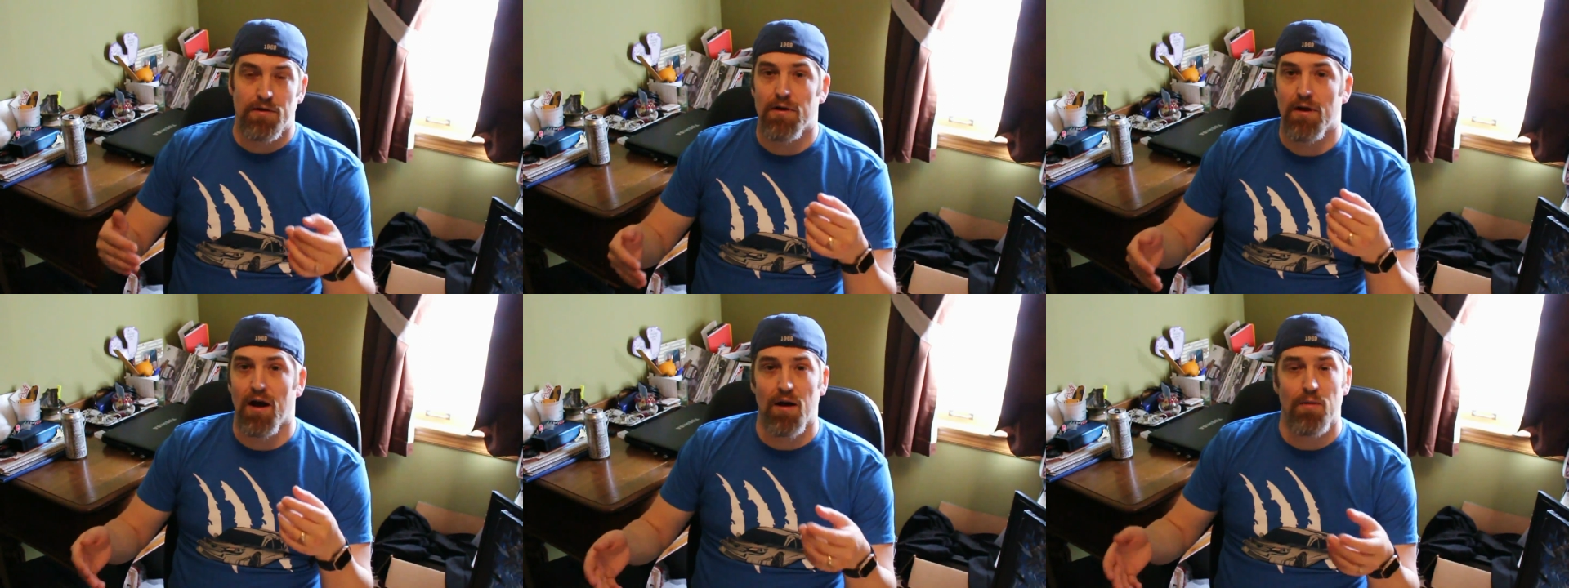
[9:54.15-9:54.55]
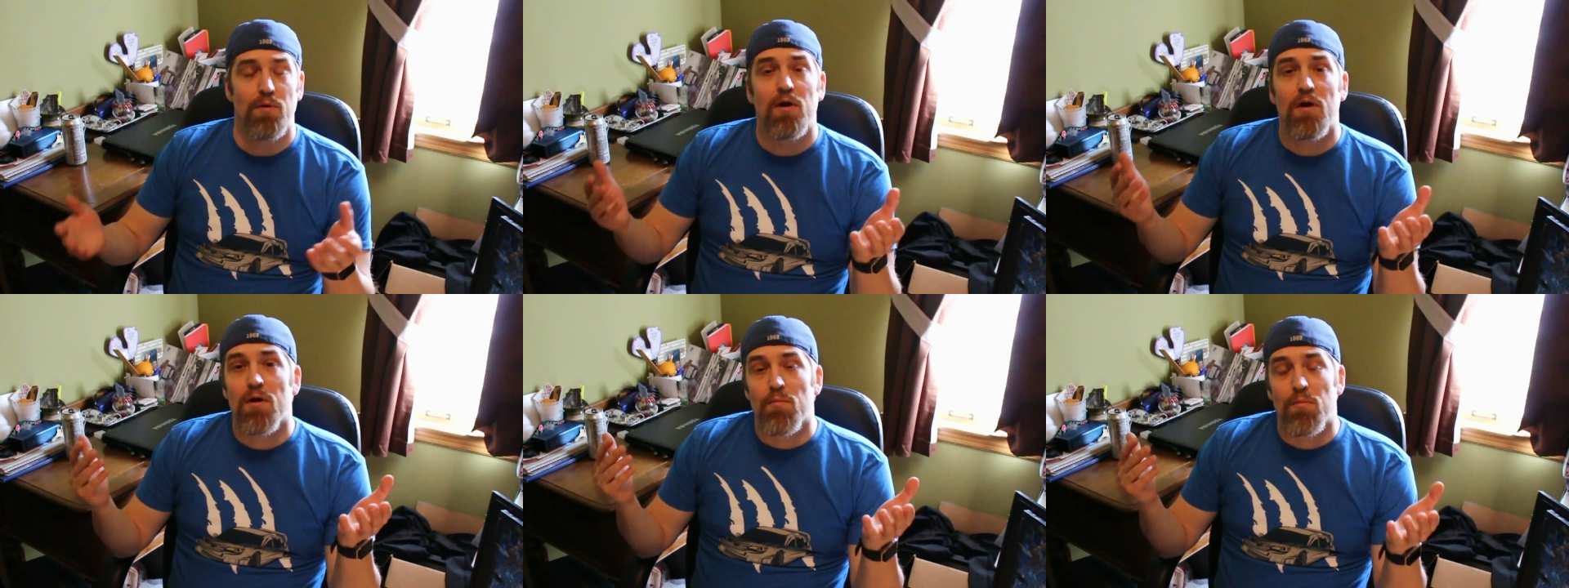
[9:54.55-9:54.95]

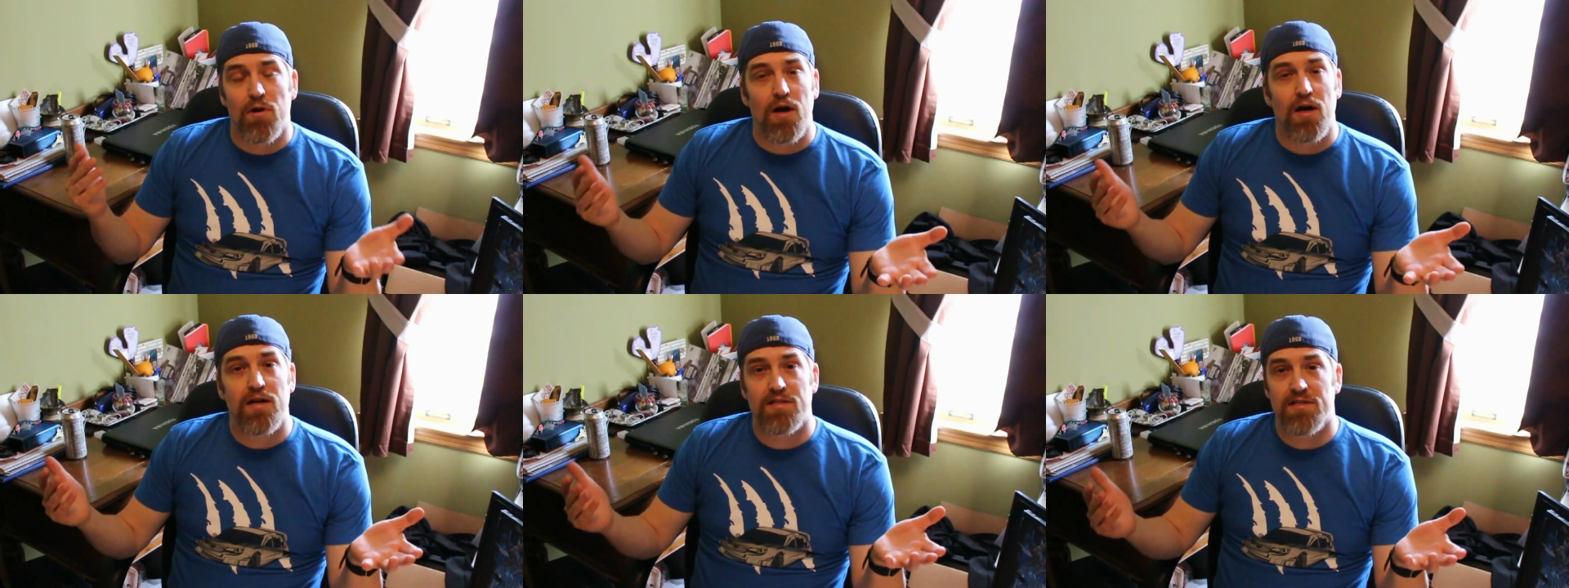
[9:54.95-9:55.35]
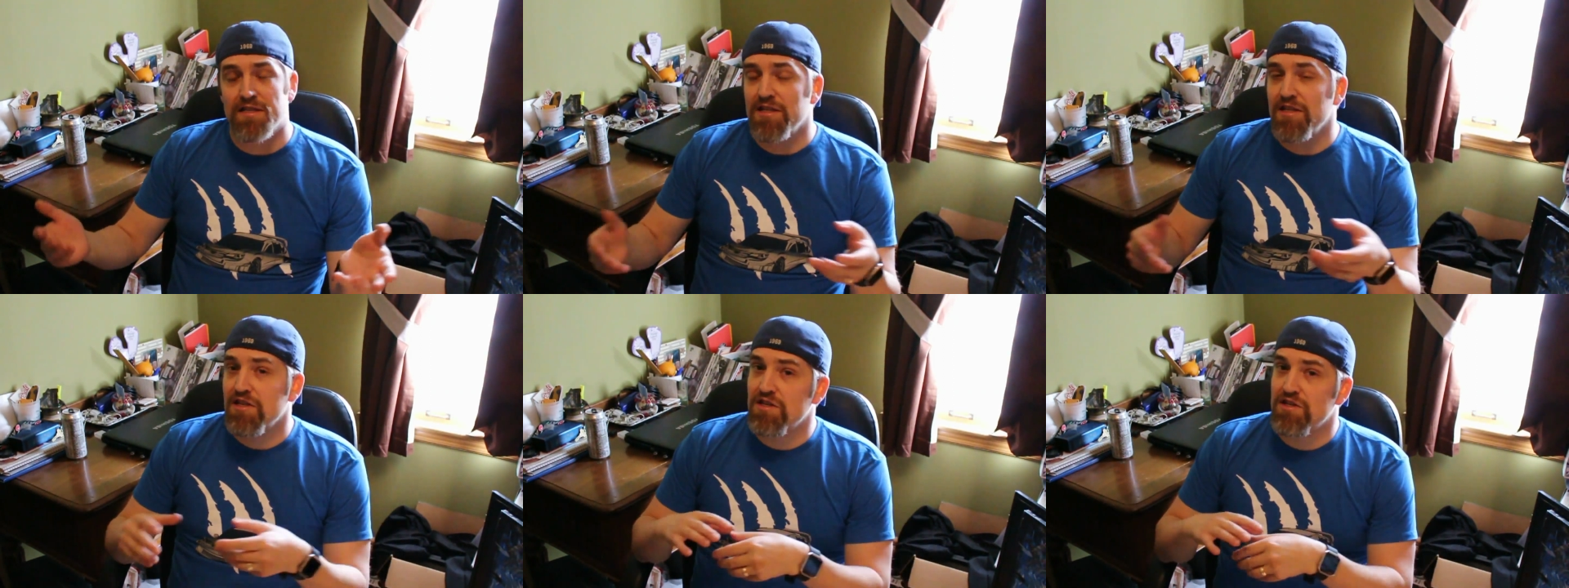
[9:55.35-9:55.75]
But
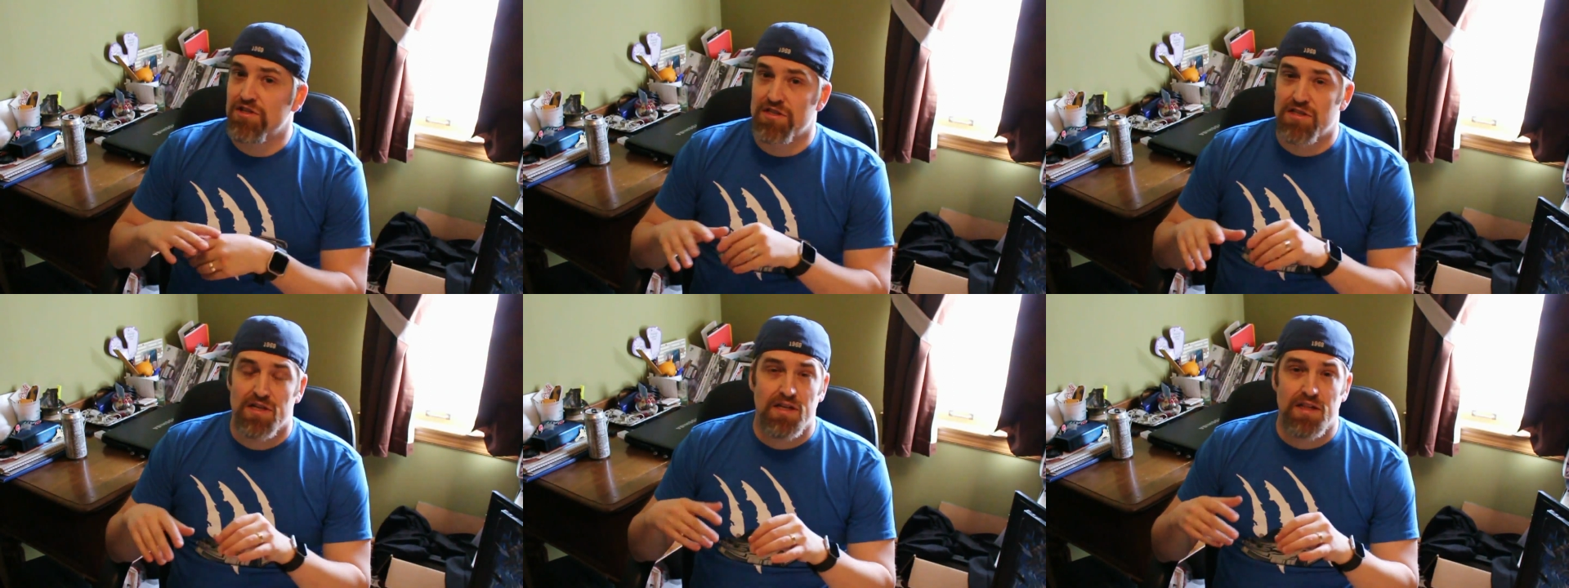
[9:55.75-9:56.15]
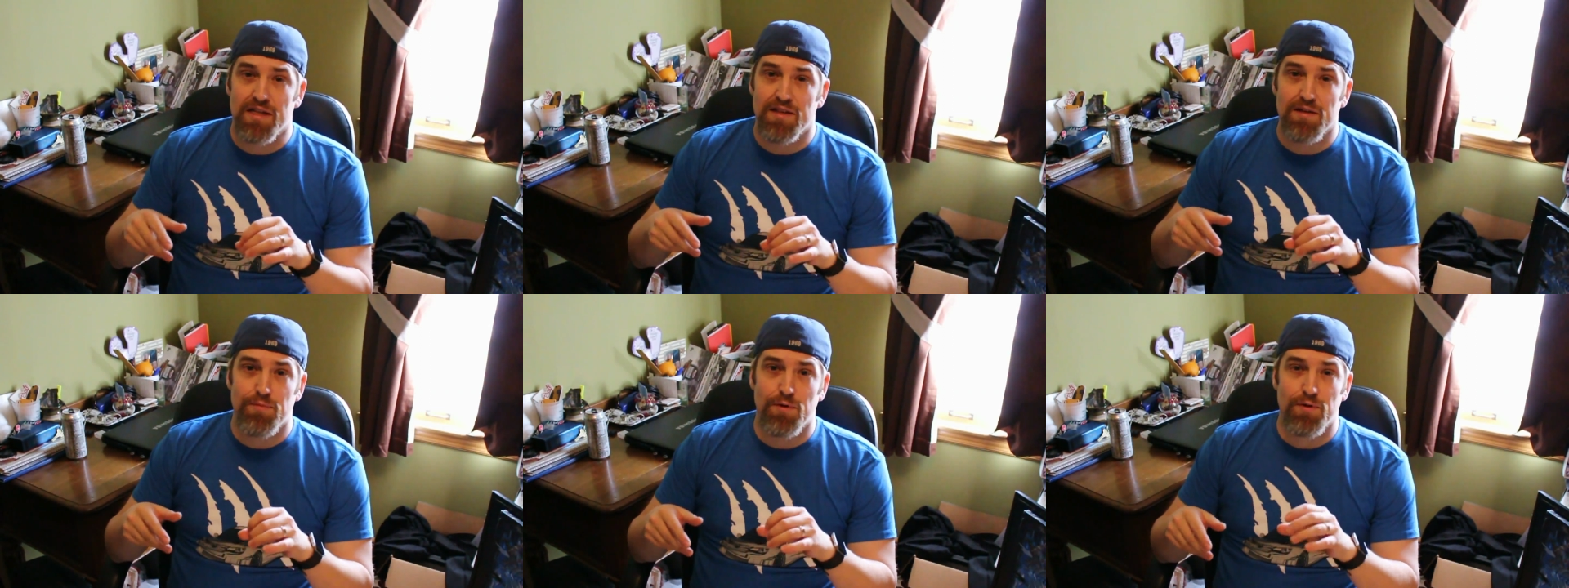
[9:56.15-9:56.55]
honestly, just
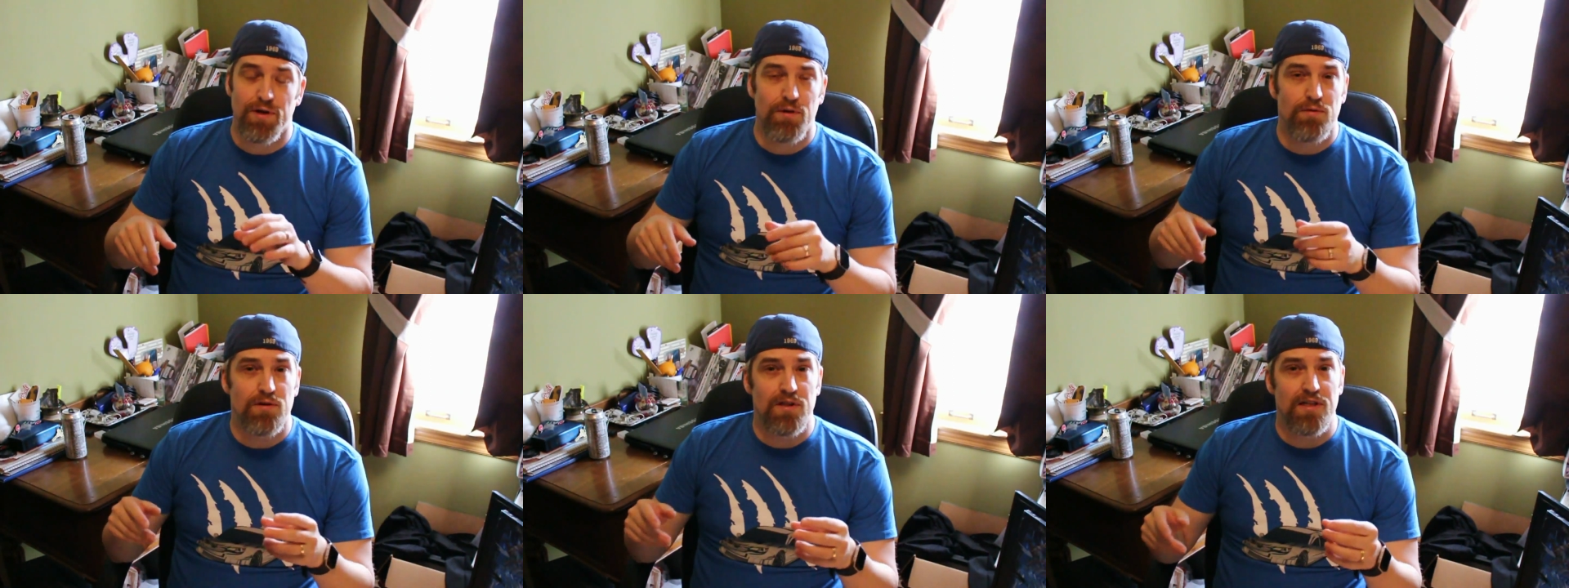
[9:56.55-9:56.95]
clean the bolt out,